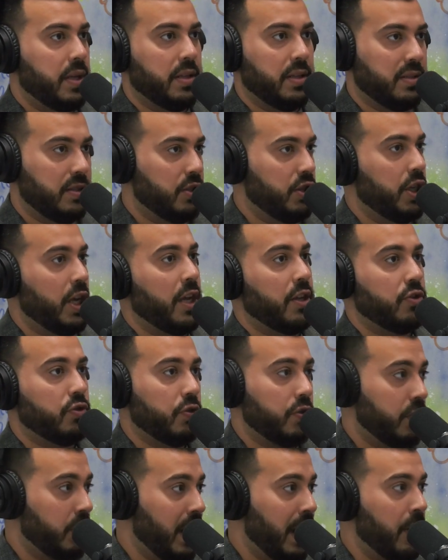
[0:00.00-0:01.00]
It doesn't change.
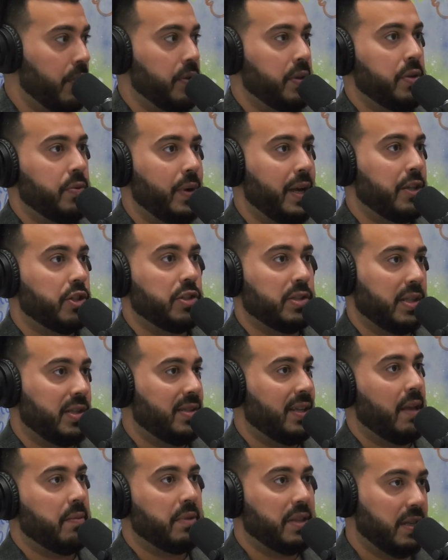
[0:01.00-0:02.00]
Or their hourly wage is the
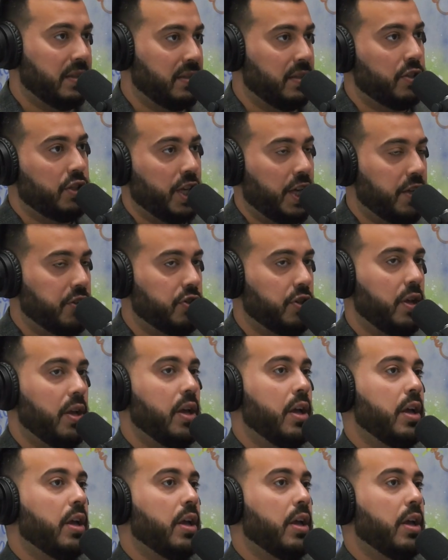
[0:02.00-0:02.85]
same. It doesn't change.